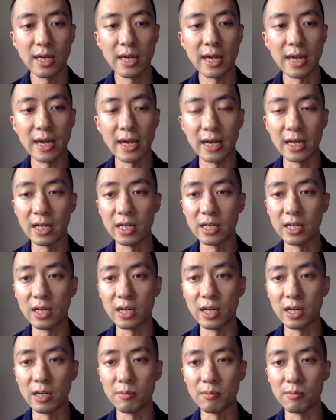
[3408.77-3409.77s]
And
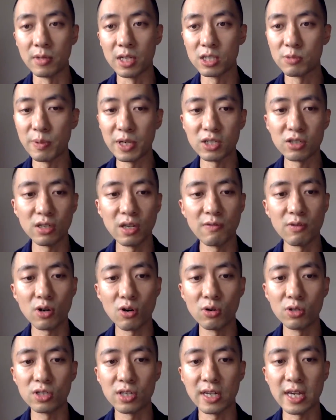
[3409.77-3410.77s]
especially if you're
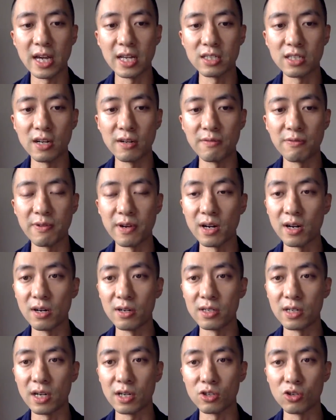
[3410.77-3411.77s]
going to Canton Fair
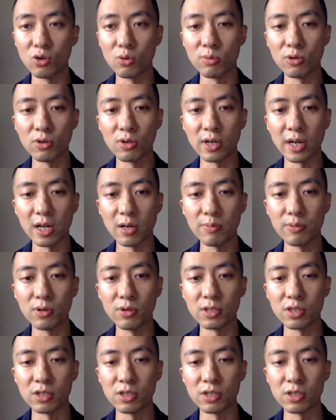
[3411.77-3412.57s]
in October or April,